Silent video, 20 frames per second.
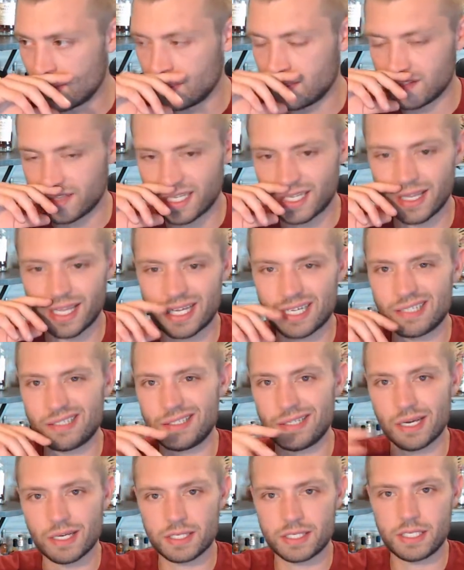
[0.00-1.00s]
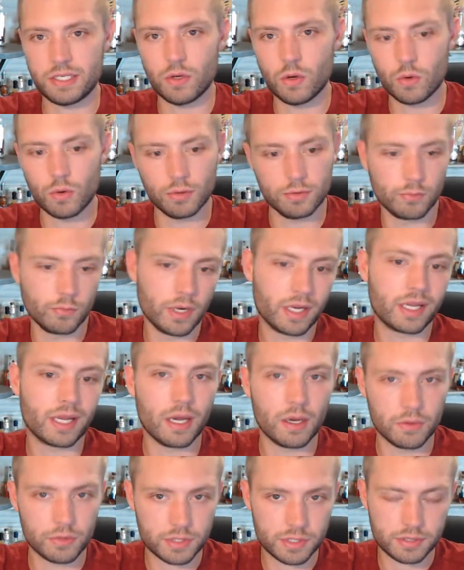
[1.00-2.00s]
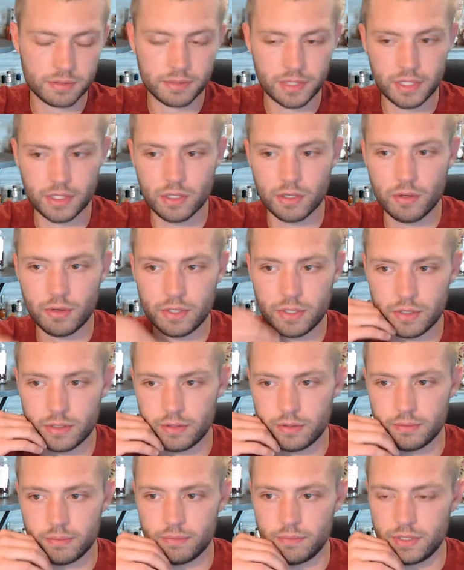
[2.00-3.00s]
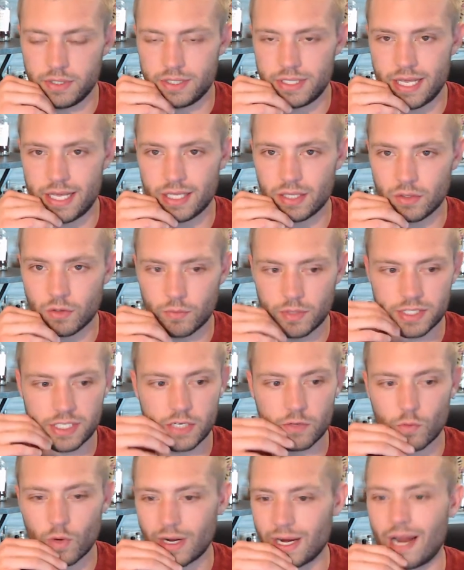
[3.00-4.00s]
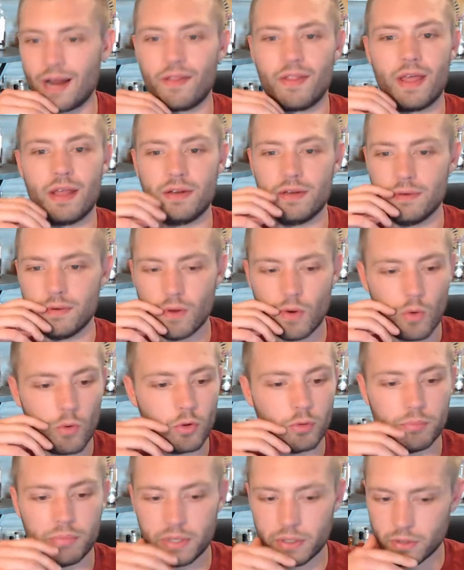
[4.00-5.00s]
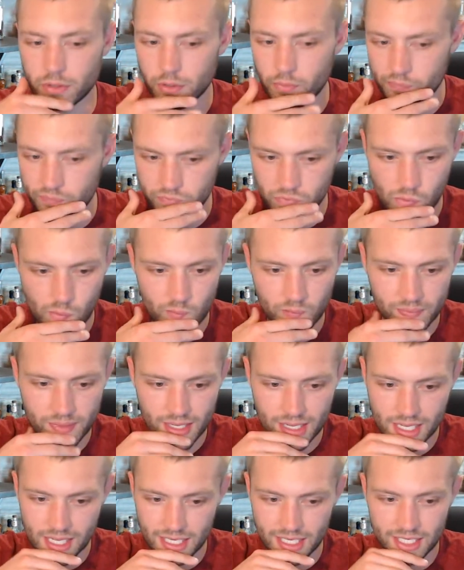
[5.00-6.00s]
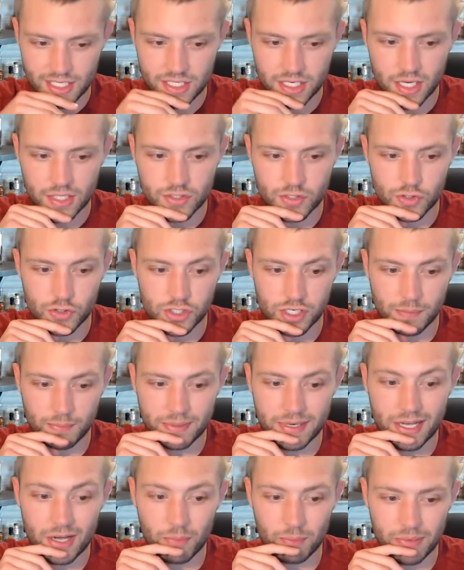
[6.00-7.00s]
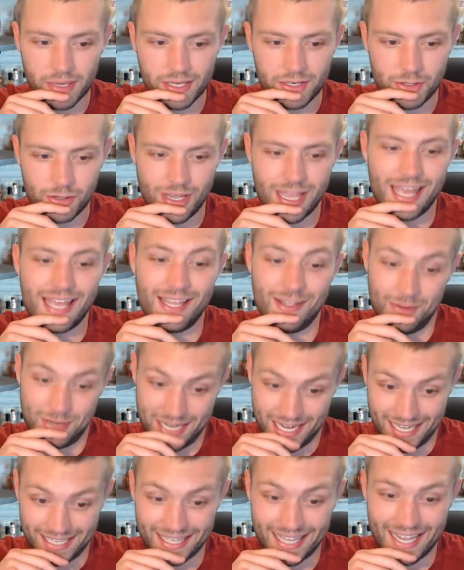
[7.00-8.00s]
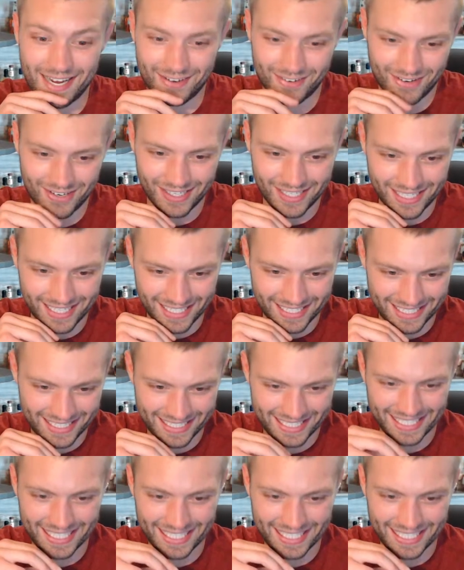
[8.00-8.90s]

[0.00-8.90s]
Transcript: think of like a dusty old rickhouse, you know, and you take a little whiskey right out of that old barrel. Nuts are jumping out, Ben. You got that right.